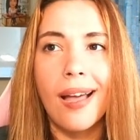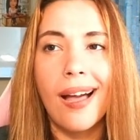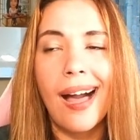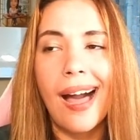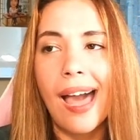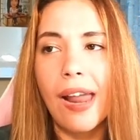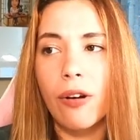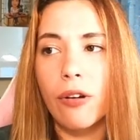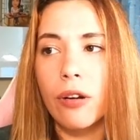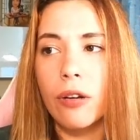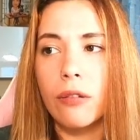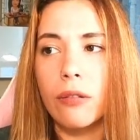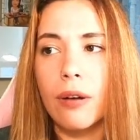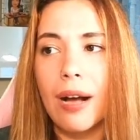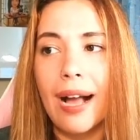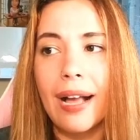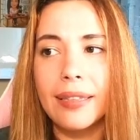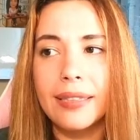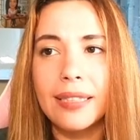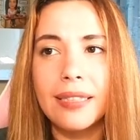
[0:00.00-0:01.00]
I don't know.
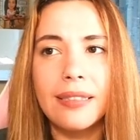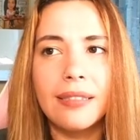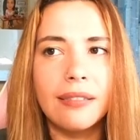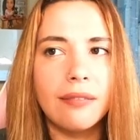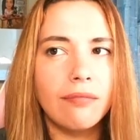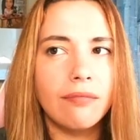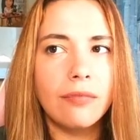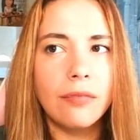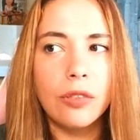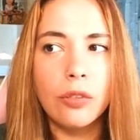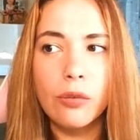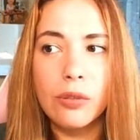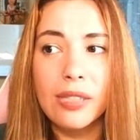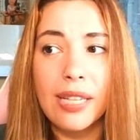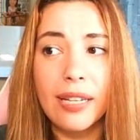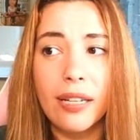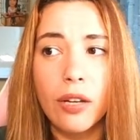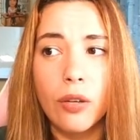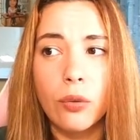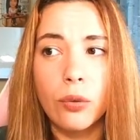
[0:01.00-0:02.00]
I think looks
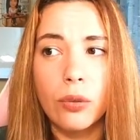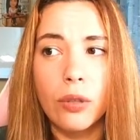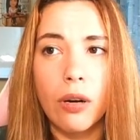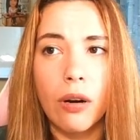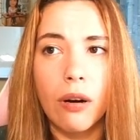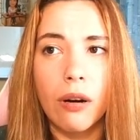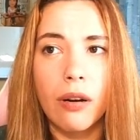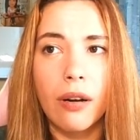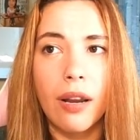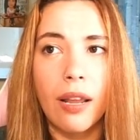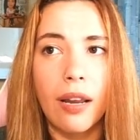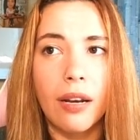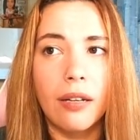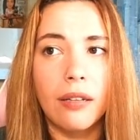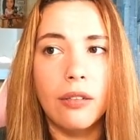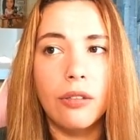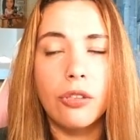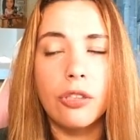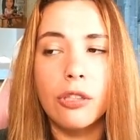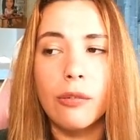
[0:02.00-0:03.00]
like a cool card,
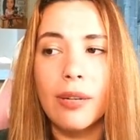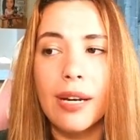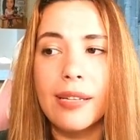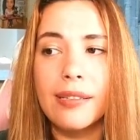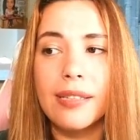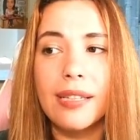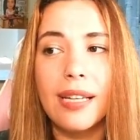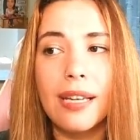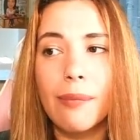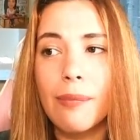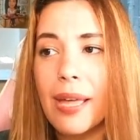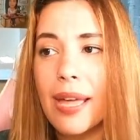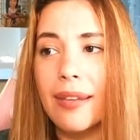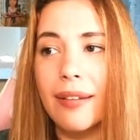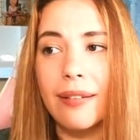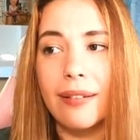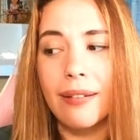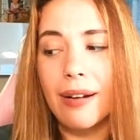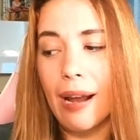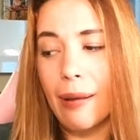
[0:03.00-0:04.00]
and usually when I see commander,